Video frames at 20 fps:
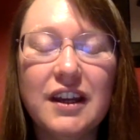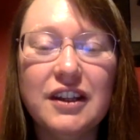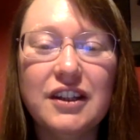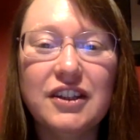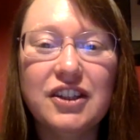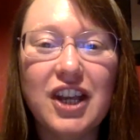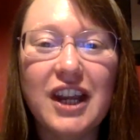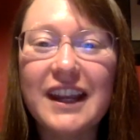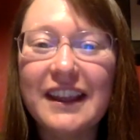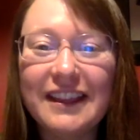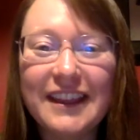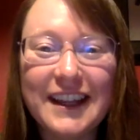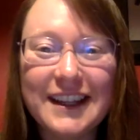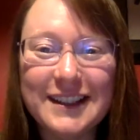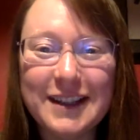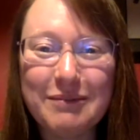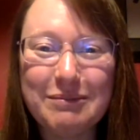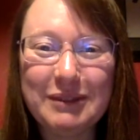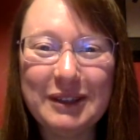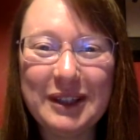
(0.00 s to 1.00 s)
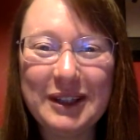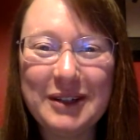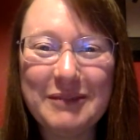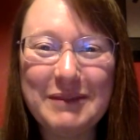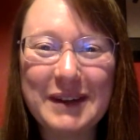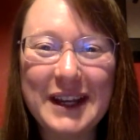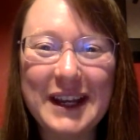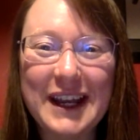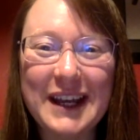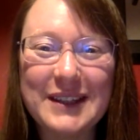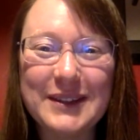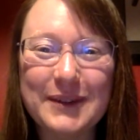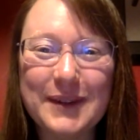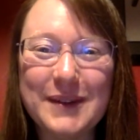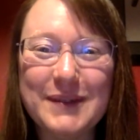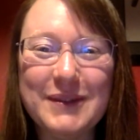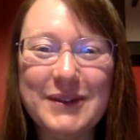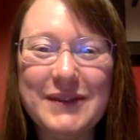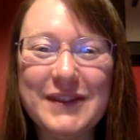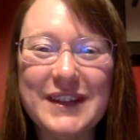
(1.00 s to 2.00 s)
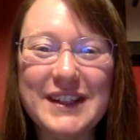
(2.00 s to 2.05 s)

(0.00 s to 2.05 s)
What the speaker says: shaking things up a little bit as we move